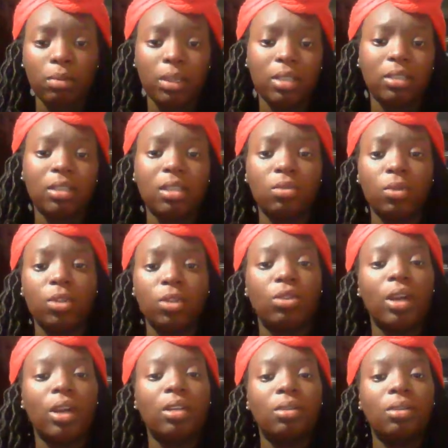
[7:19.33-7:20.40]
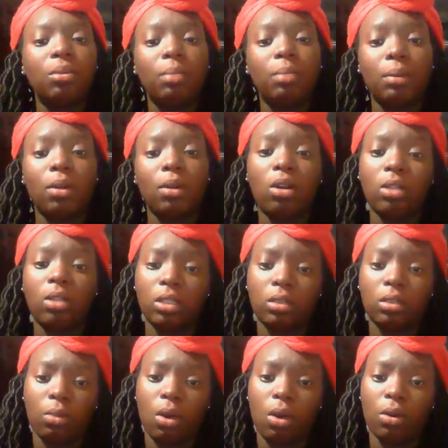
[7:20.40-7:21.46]
because guess what? You got to deal with the baby all day
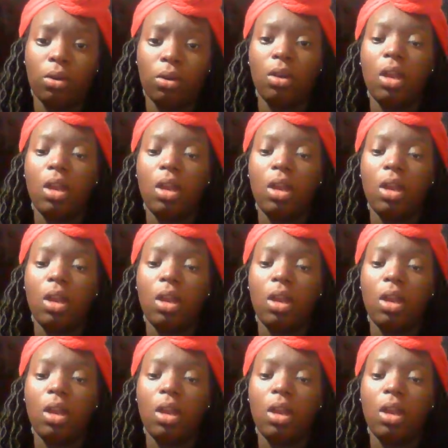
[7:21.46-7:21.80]
tomorrow.